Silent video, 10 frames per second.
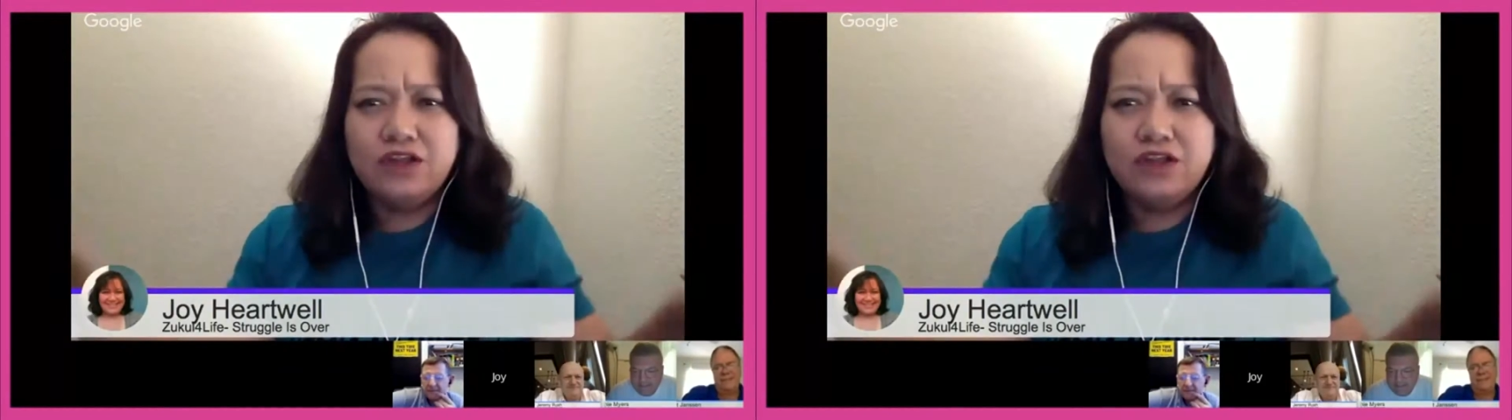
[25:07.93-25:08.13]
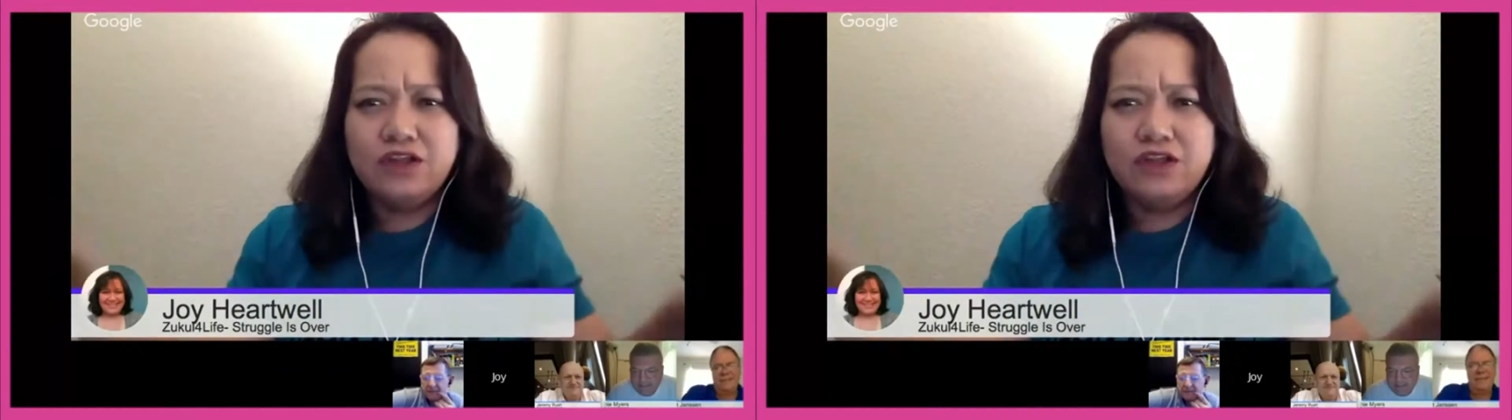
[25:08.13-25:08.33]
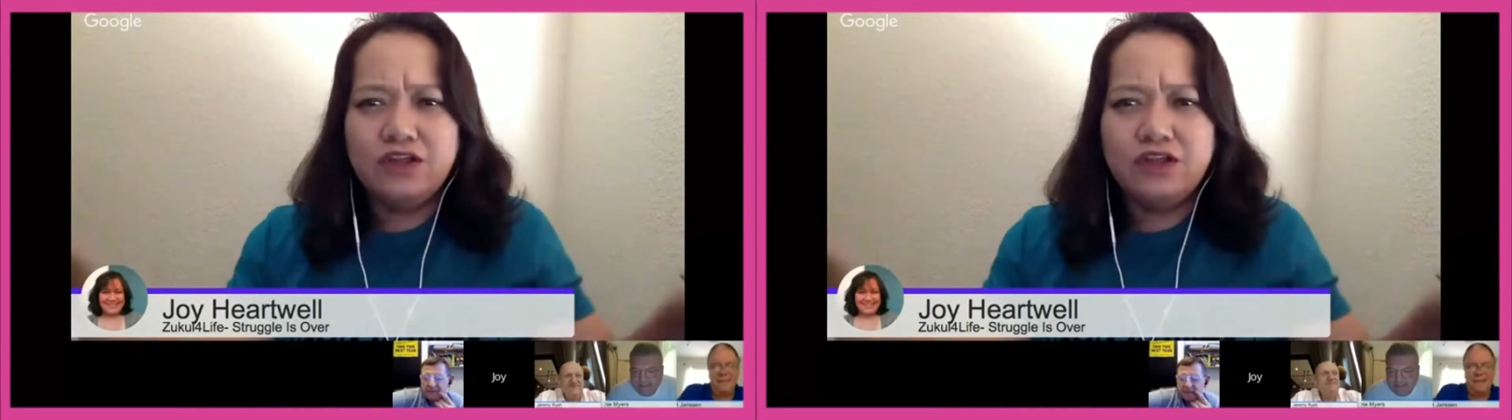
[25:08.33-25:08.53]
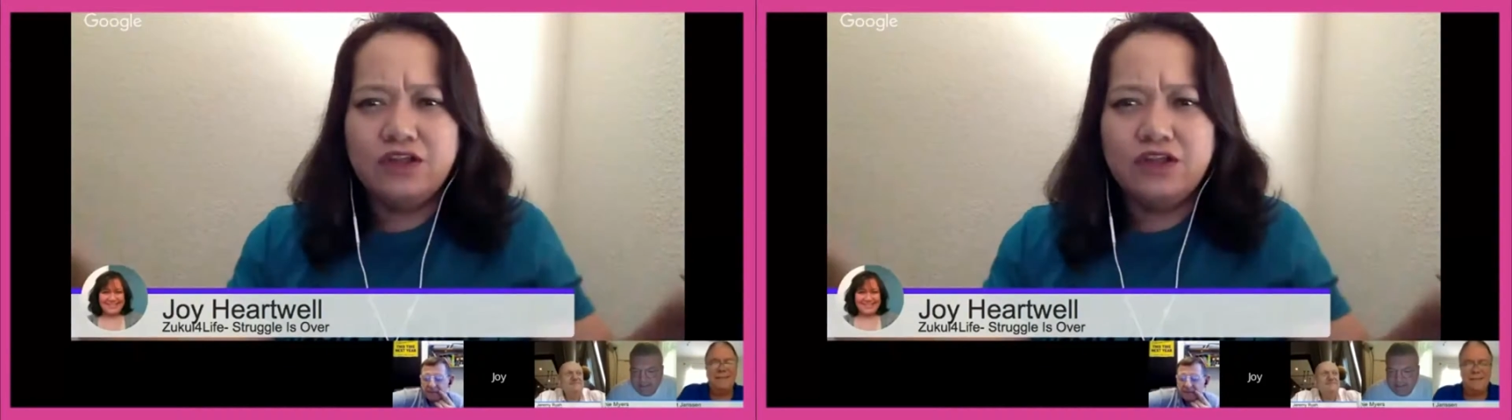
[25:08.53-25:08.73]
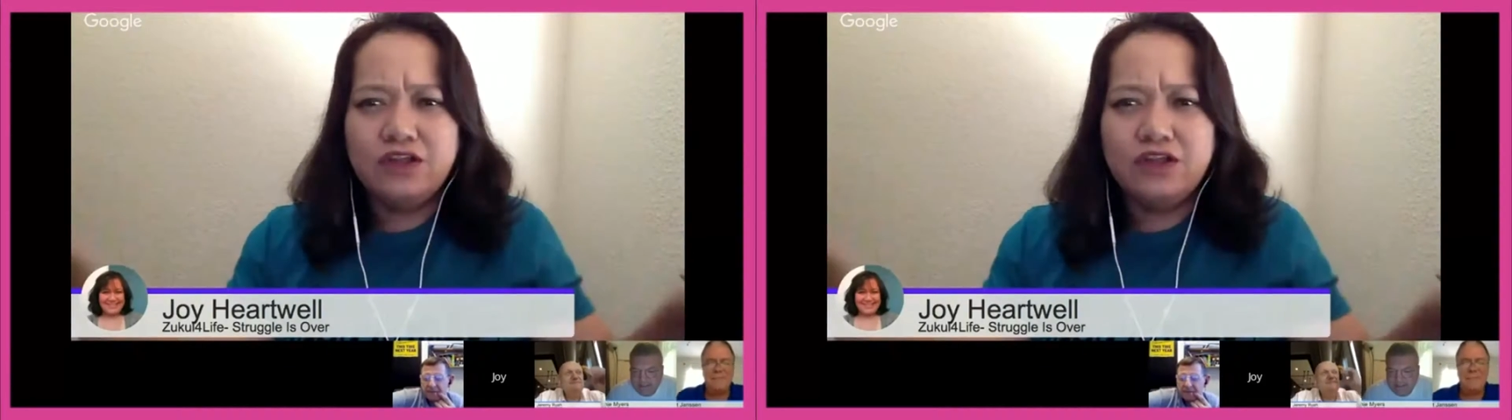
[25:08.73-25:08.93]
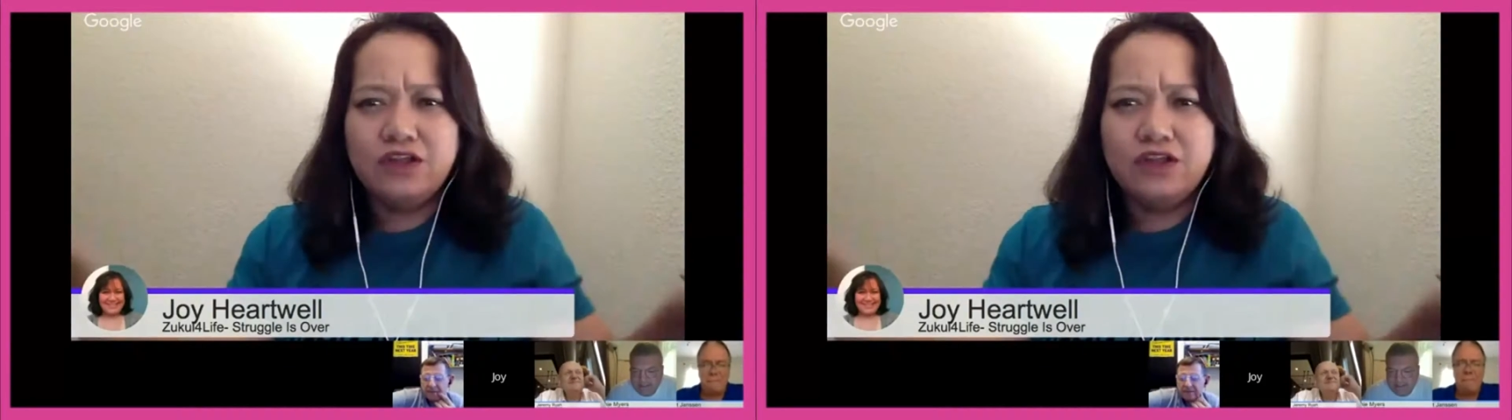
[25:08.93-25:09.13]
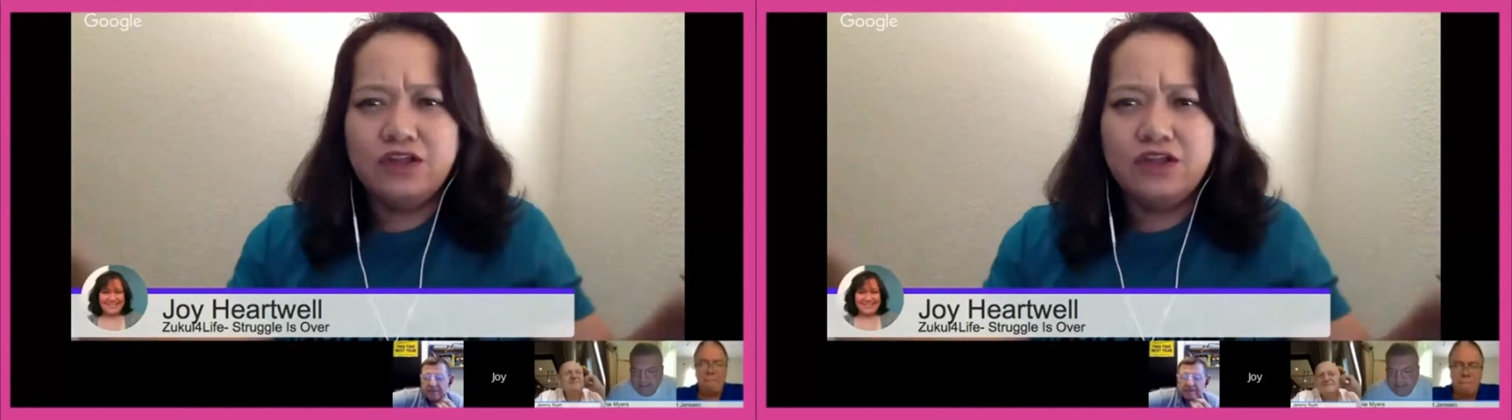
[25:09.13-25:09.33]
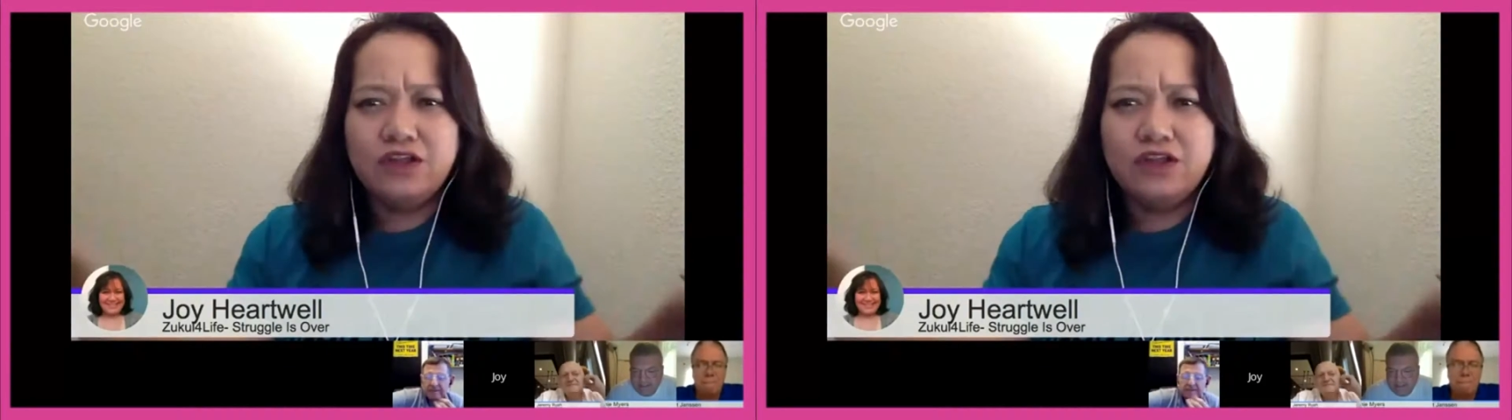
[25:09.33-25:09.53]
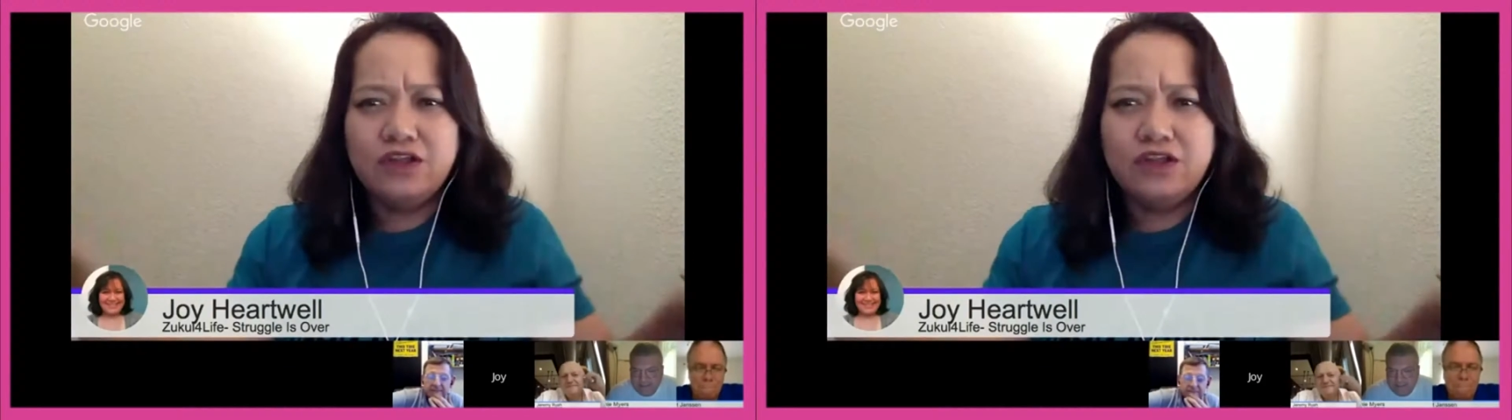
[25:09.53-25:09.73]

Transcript: We're already going viral.